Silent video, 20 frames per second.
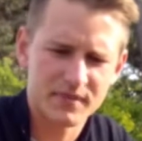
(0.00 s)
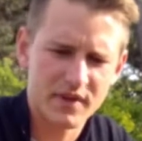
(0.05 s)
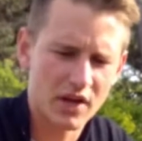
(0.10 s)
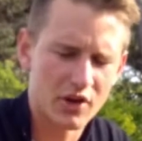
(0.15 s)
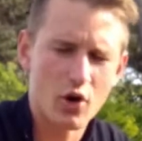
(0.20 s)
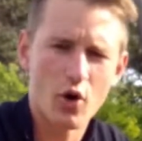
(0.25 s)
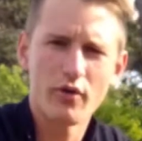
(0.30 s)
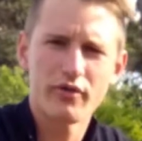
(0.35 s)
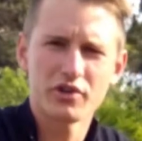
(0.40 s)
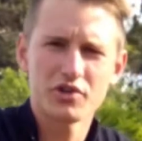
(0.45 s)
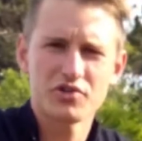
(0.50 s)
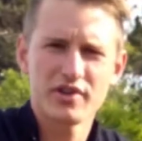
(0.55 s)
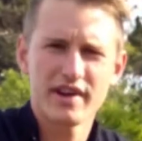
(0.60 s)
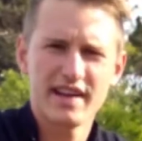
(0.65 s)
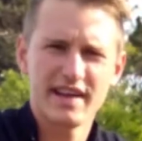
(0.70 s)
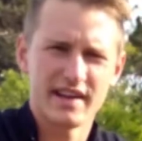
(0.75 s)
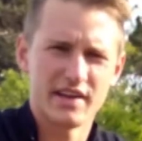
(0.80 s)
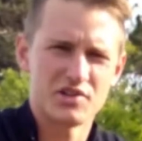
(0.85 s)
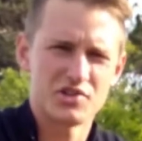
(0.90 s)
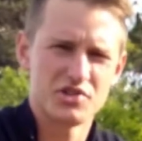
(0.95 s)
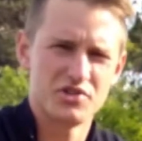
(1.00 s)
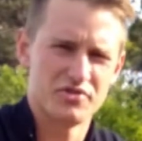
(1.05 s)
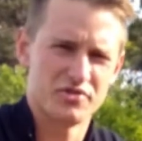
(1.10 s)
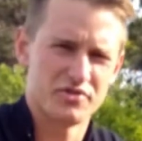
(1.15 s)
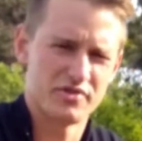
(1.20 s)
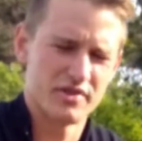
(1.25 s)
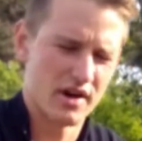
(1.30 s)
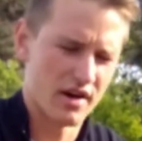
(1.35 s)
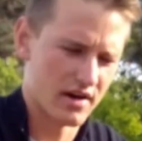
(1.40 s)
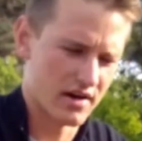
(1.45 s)
an overtraining issue.
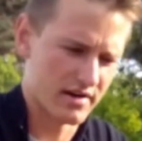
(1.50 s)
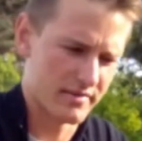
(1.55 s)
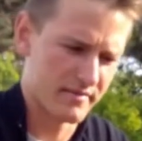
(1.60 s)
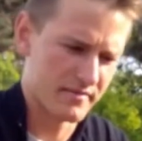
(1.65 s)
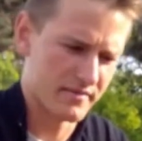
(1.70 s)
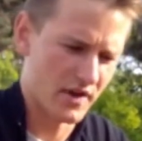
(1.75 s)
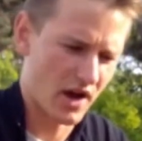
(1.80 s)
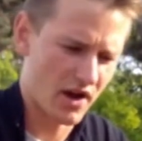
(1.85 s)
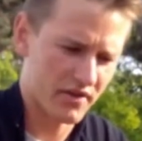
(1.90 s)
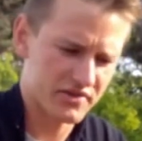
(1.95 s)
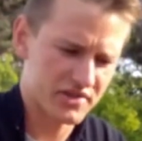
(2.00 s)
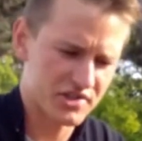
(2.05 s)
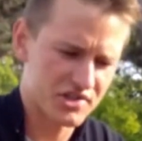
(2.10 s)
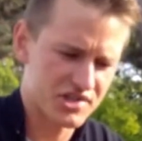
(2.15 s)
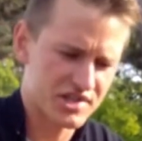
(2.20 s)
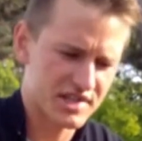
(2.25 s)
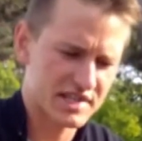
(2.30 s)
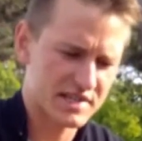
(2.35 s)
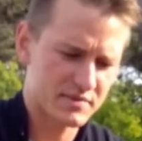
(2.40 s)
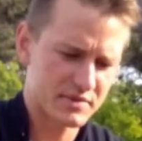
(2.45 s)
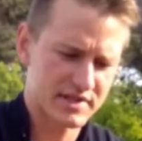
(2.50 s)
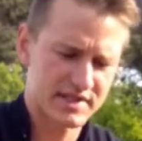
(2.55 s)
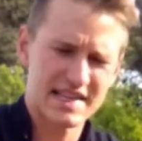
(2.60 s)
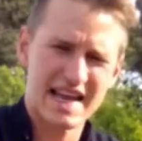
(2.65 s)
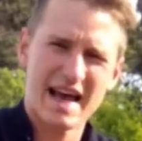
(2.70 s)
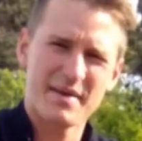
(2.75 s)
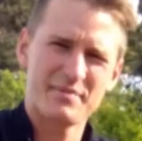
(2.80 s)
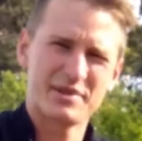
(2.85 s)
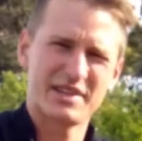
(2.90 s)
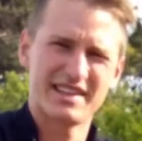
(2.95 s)
Often shin splints
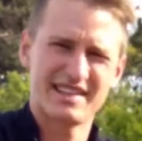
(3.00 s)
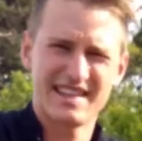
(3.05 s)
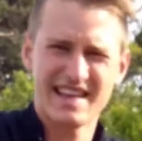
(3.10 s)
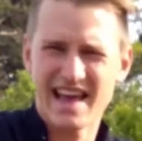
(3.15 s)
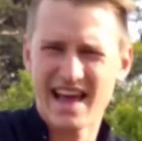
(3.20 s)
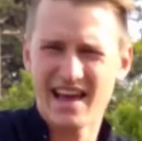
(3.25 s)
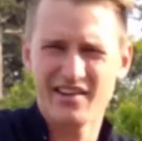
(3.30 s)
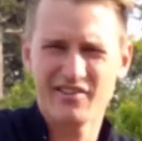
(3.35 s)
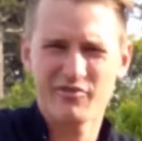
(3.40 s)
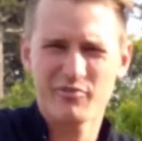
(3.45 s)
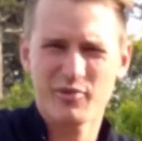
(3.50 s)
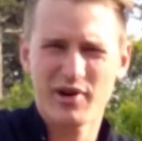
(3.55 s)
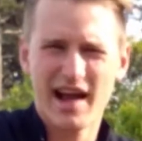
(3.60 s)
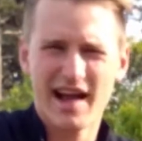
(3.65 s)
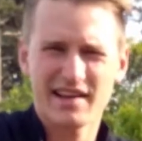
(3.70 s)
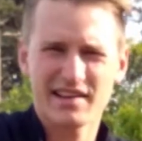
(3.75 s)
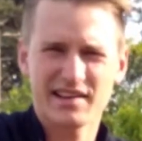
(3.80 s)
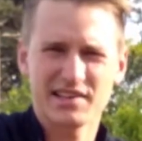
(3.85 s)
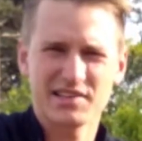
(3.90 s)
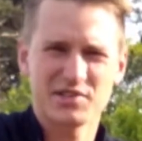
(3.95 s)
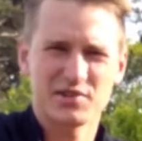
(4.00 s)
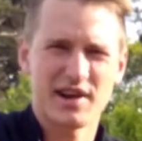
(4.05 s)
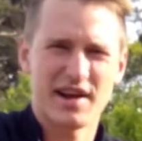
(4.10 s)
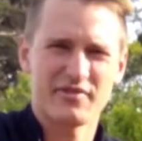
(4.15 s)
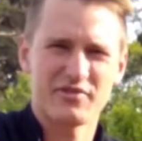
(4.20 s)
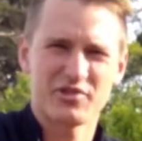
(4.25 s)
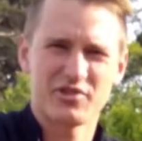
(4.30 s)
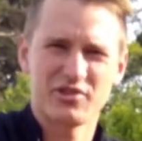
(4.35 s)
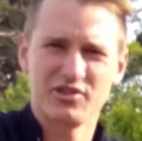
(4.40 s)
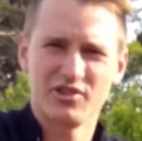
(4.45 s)
happen at the end of practice or
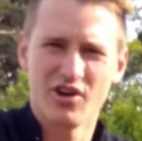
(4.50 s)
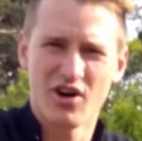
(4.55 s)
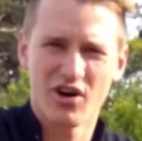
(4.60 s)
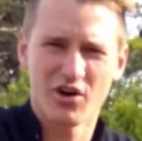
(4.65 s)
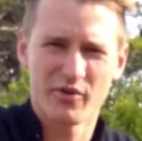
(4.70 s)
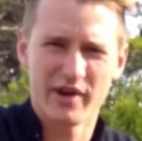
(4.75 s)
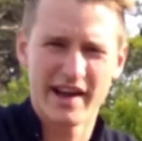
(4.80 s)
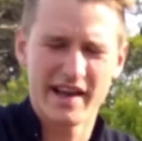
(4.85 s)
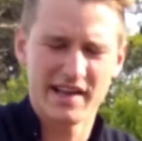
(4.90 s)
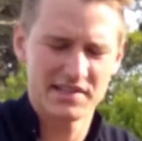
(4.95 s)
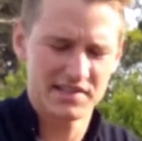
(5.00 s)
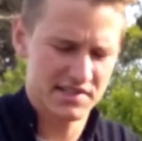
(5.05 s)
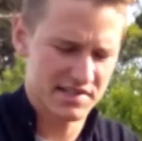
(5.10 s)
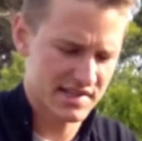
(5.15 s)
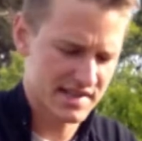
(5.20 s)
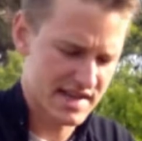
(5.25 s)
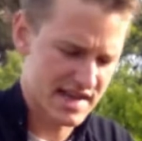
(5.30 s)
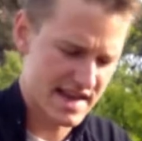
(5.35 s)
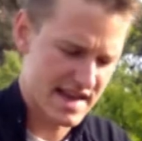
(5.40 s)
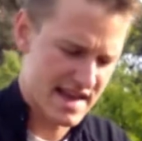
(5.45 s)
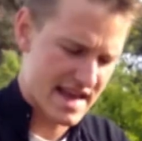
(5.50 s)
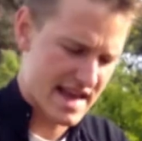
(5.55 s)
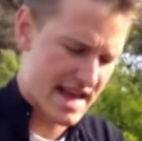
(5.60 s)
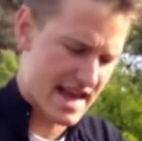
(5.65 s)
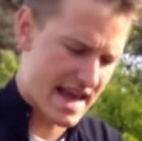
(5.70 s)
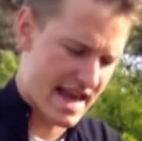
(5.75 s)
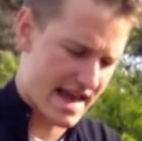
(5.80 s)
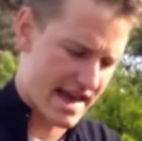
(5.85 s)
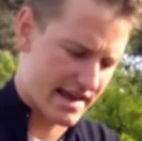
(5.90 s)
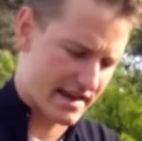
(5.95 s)
after a long race,
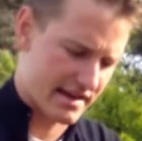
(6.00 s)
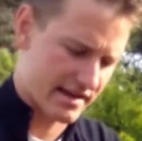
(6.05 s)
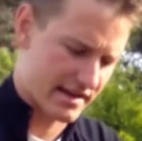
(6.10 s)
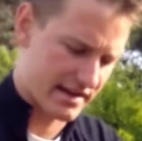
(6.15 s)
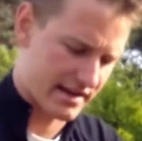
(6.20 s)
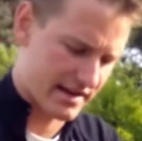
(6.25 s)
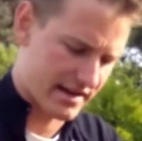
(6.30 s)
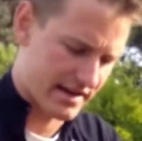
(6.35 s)
and